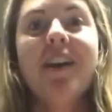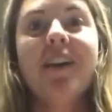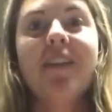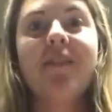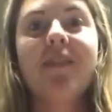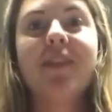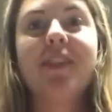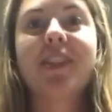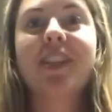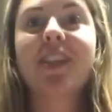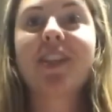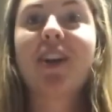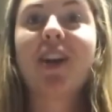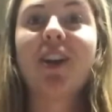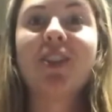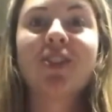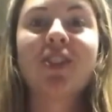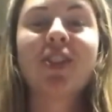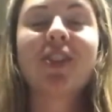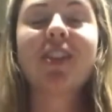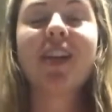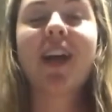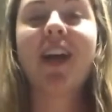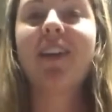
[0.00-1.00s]
visit
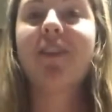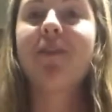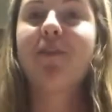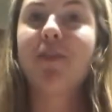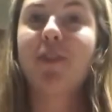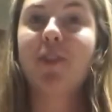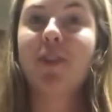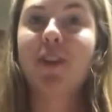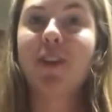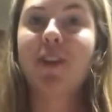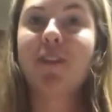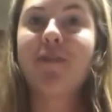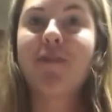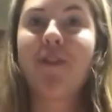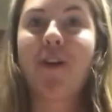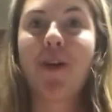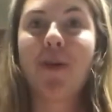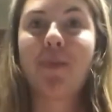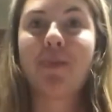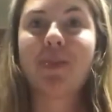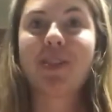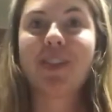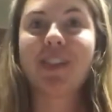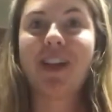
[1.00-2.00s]

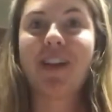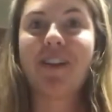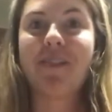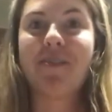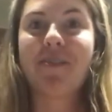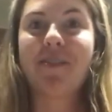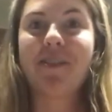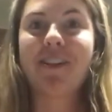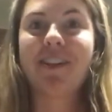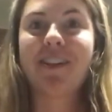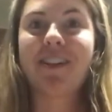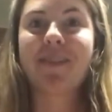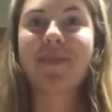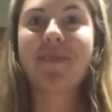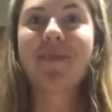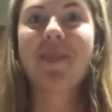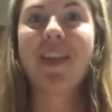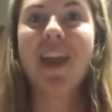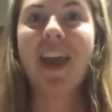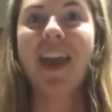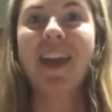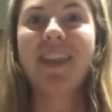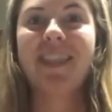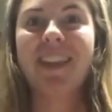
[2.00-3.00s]
countrysidefoodandfarms.org.
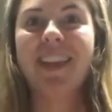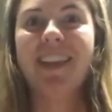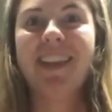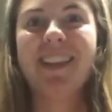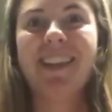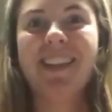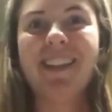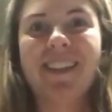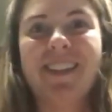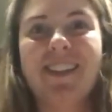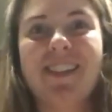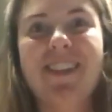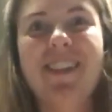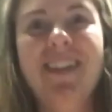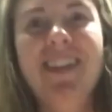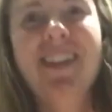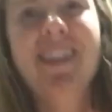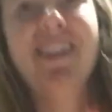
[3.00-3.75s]
Thank you.